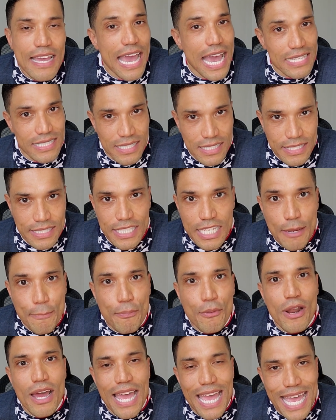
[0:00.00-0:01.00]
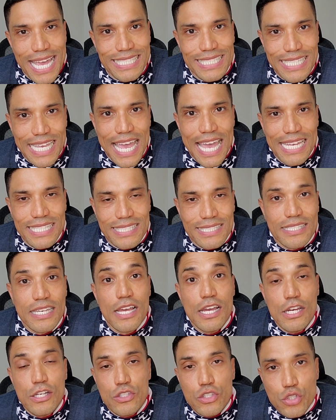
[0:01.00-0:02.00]
as in zebra,
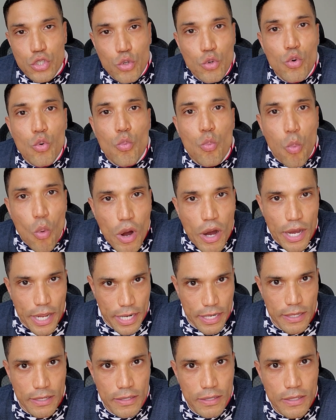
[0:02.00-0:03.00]
SS21.